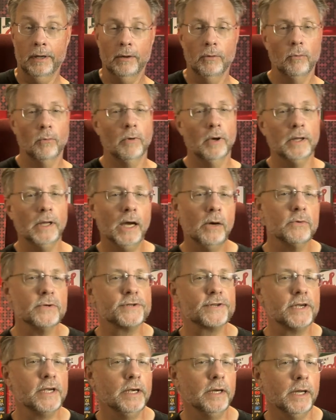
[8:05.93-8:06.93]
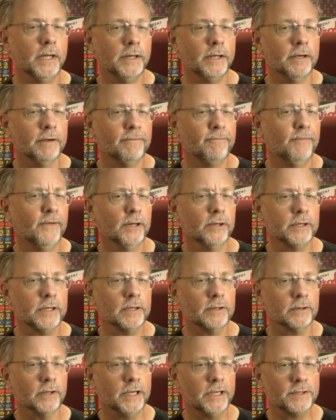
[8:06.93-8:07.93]
While I was getting the
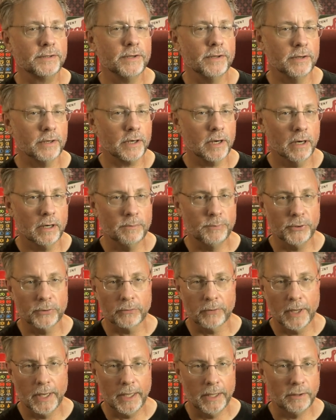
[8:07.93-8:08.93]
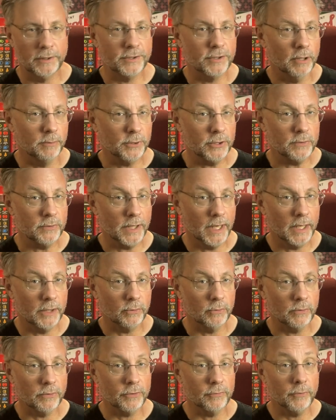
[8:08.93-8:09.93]
affiliate link to the Carpuride
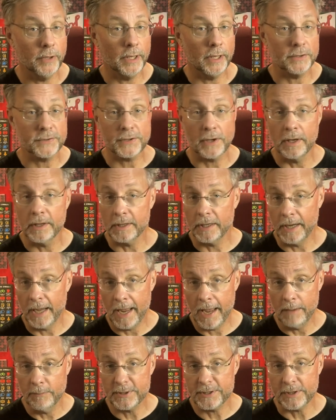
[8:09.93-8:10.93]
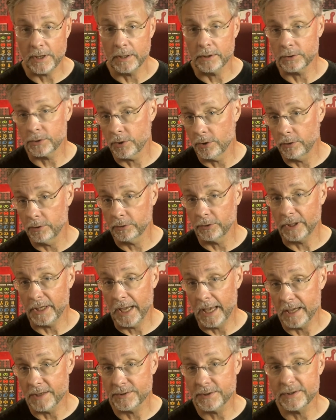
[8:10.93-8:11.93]
W903, I saw that Amazon currently
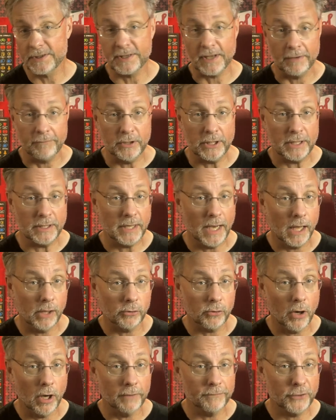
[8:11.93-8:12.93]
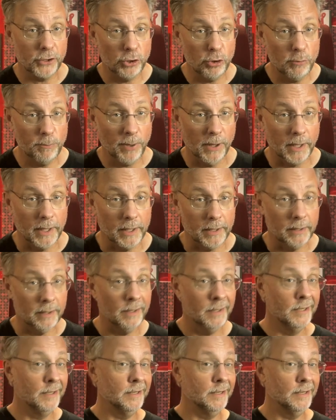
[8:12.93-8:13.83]
has a $70 off coupon.